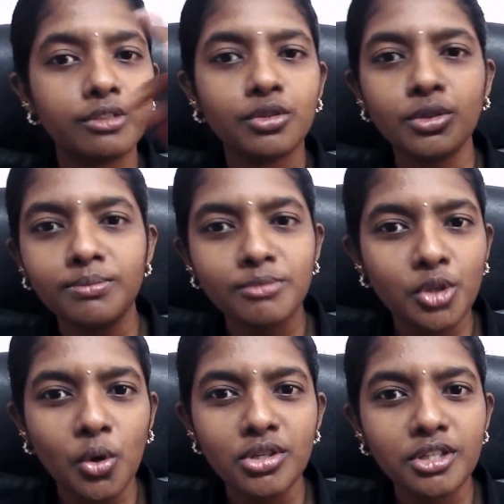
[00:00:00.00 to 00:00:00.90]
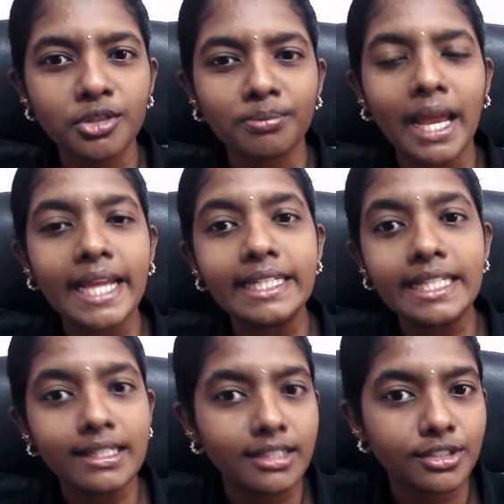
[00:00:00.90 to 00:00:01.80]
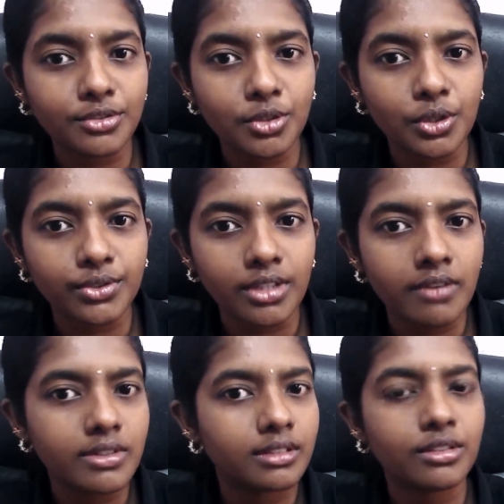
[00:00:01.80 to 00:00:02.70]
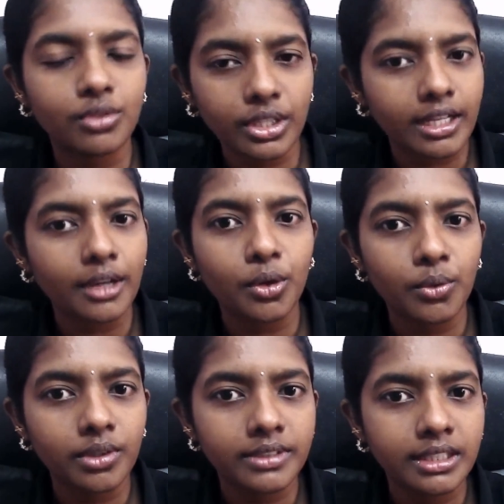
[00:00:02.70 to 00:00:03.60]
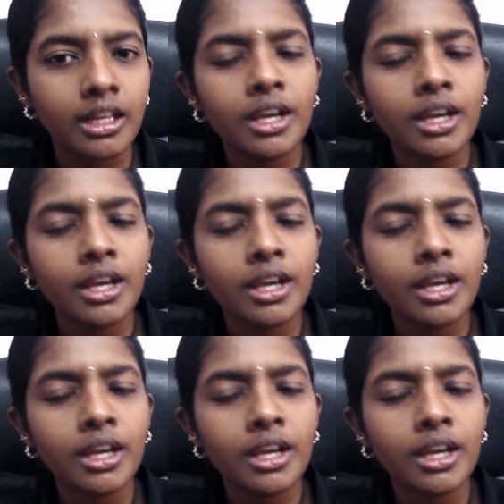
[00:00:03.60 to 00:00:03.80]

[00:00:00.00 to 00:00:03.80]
you don't just blindly list your services or get over with it.